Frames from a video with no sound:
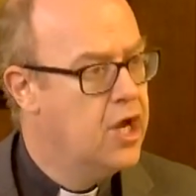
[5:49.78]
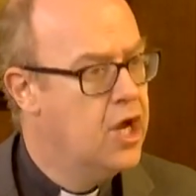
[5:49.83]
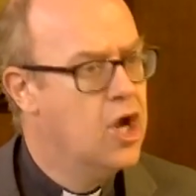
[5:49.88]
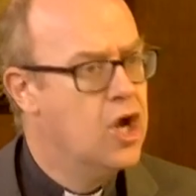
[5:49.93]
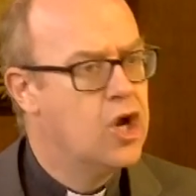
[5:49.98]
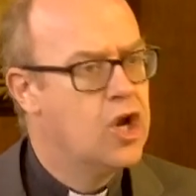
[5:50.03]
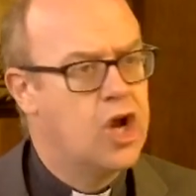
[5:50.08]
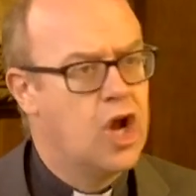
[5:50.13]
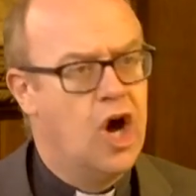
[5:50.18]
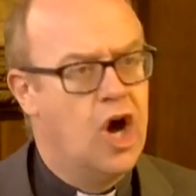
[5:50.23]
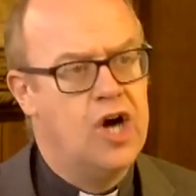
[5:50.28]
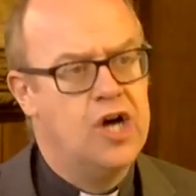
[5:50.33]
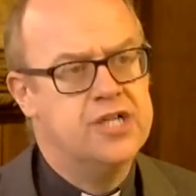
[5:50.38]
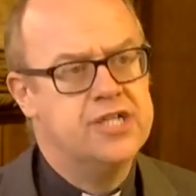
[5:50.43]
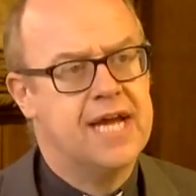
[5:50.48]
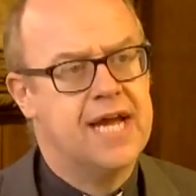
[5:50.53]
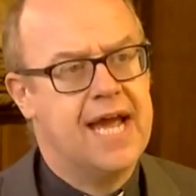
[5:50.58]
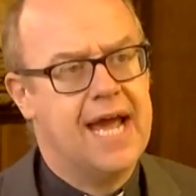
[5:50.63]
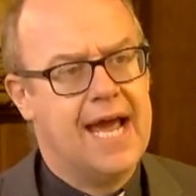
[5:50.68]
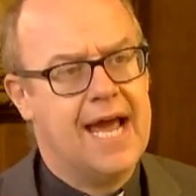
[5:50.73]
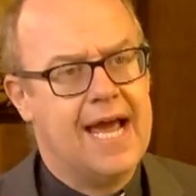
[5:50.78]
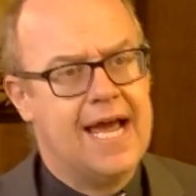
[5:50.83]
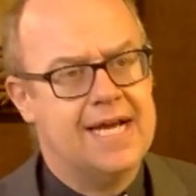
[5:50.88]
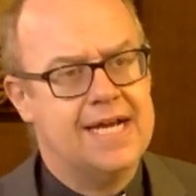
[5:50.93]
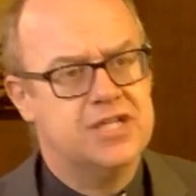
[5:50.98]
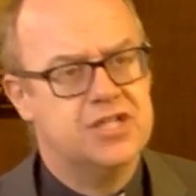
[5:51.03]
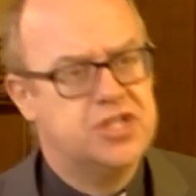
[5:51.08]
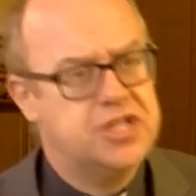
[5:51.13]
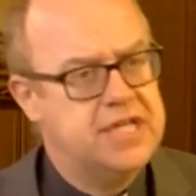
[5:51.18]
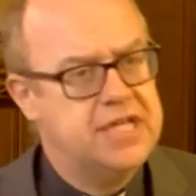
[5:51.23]
God, as
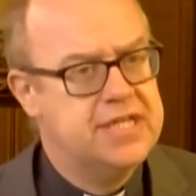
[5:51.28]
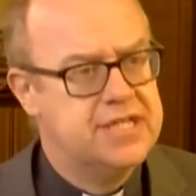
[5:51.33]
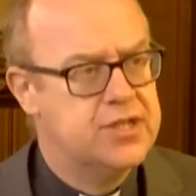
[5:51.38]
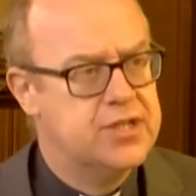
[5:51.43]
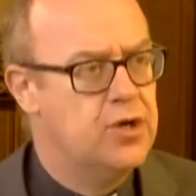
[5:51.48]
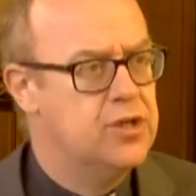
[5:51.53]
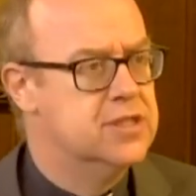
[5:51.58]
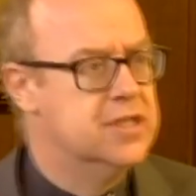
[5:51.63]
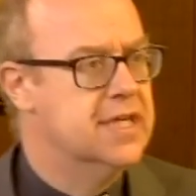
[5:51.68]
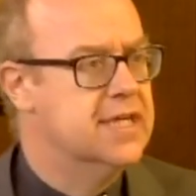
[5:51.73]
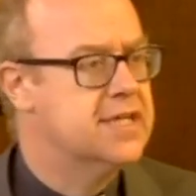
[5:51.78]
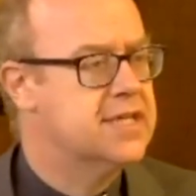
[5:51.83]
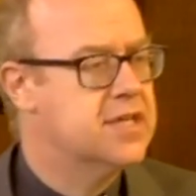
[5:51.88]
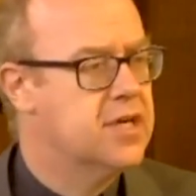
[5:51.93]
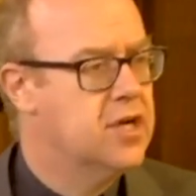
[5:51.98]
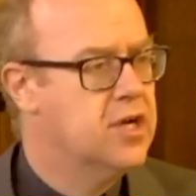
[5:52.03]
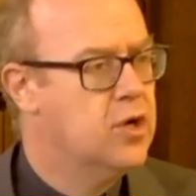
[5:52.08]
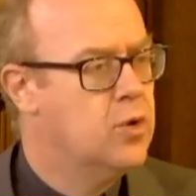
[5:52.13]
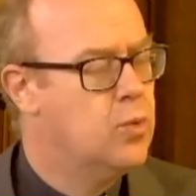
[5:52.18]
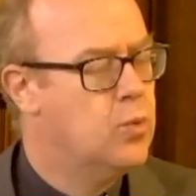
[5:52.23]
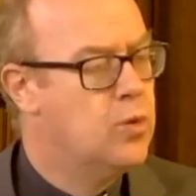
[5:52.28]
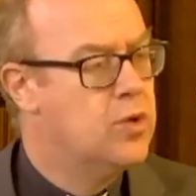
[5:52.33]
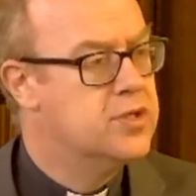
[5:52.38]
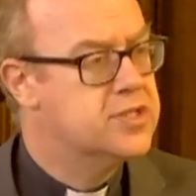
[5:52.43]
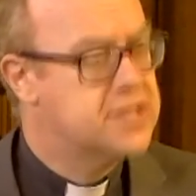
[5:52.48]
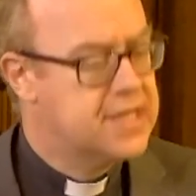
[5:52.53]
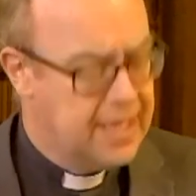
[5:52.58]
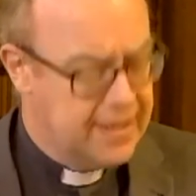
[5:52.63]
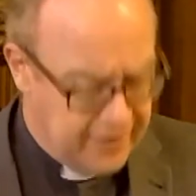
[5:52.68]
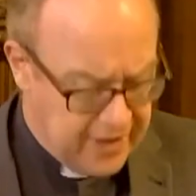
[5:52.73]
she saw it, was
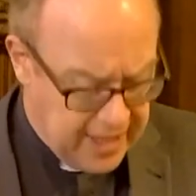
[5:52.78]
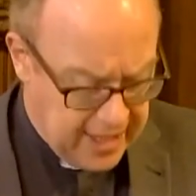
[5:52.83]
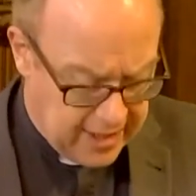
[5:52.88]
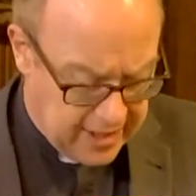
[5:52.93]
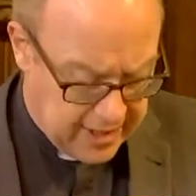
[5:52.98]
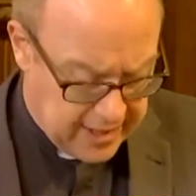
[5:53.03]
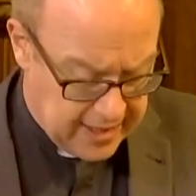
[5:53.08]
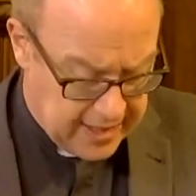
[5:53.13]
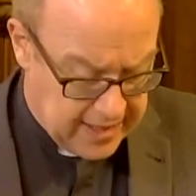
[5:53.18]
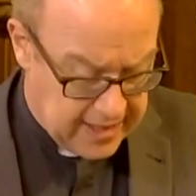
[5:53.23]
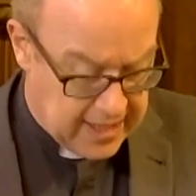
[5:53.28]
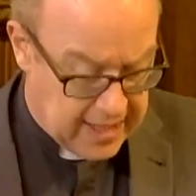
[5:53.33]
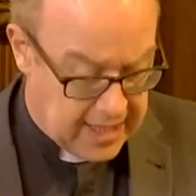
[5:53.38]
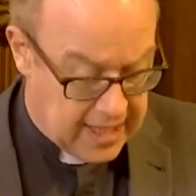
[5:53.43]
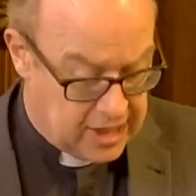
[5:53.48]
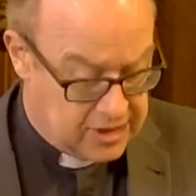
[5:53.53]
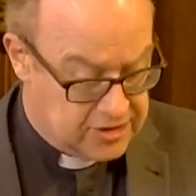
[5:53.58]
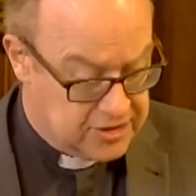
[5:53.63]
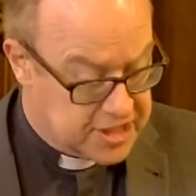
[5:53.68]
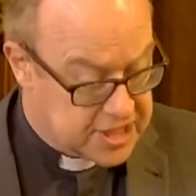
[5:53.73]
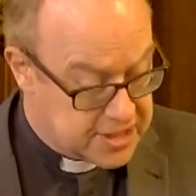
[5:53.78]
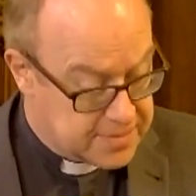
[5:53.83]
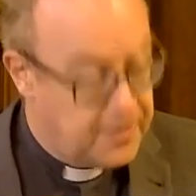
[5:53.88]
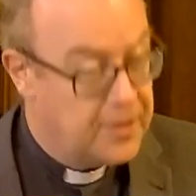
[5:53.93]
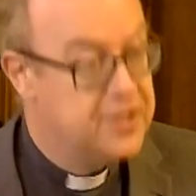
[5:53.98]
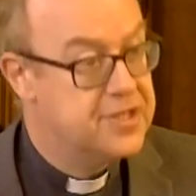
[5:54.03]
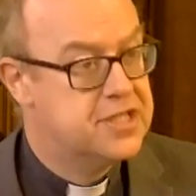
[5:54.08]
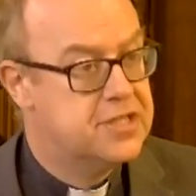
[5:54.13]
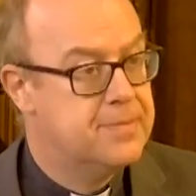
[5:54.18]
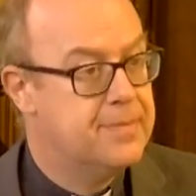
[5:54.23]
giving her a
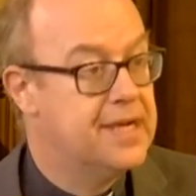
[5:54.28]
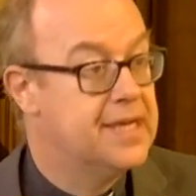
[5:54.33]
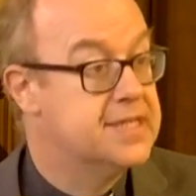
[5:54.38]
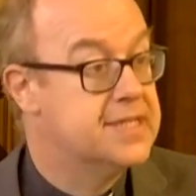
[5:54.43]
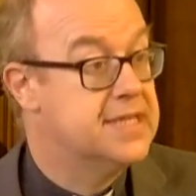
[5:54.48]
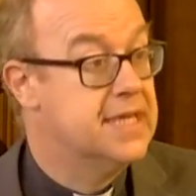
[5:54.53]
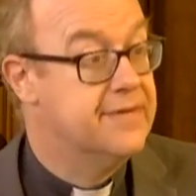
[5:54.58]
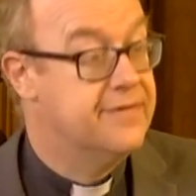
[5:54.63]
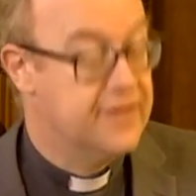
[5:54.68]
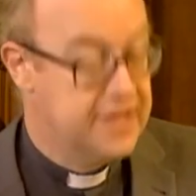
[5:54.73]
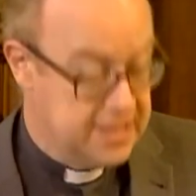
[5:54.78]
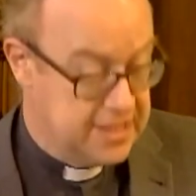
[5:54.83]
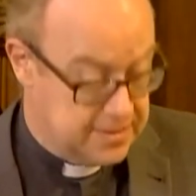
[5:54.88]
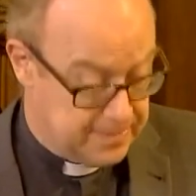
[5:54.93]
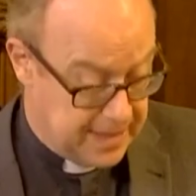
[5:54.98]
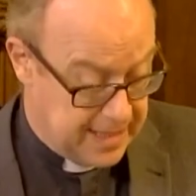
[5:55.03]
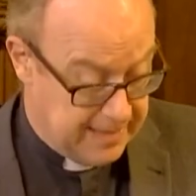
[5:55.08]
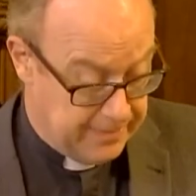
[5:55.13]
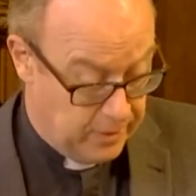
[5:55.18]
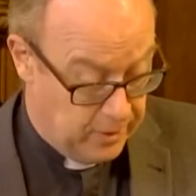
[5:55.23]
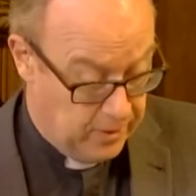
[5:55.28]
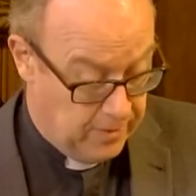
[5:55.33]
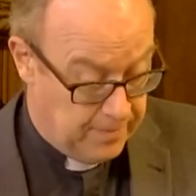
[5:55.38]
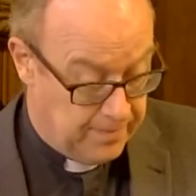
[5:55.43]
responsibility for his people